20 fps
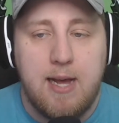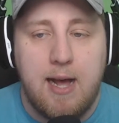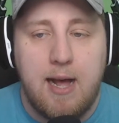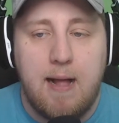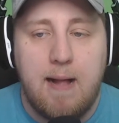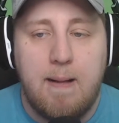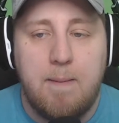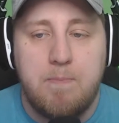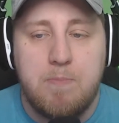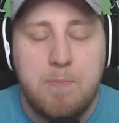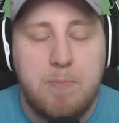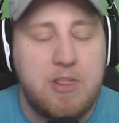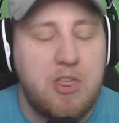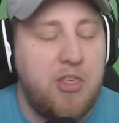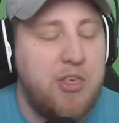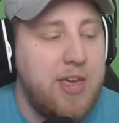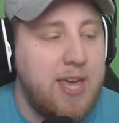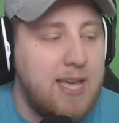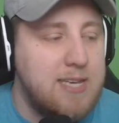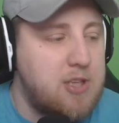But the
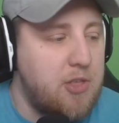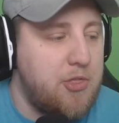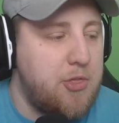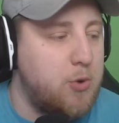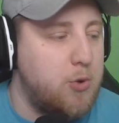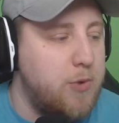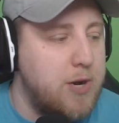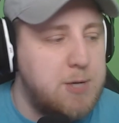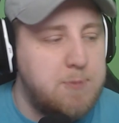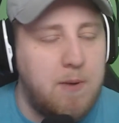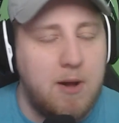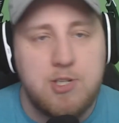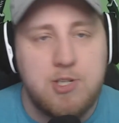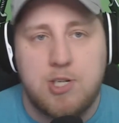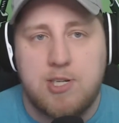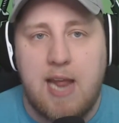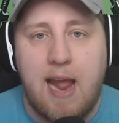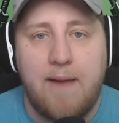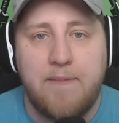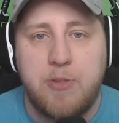thing is that their respawns
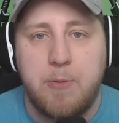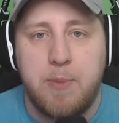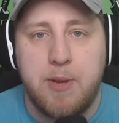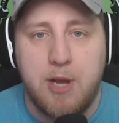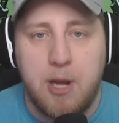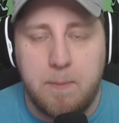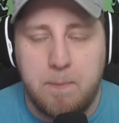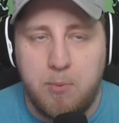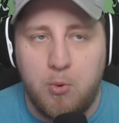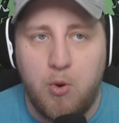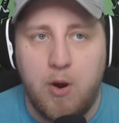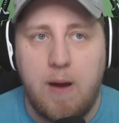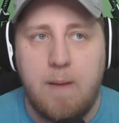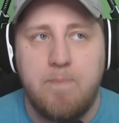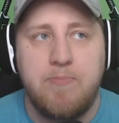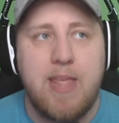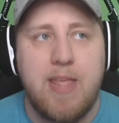just have to be on point.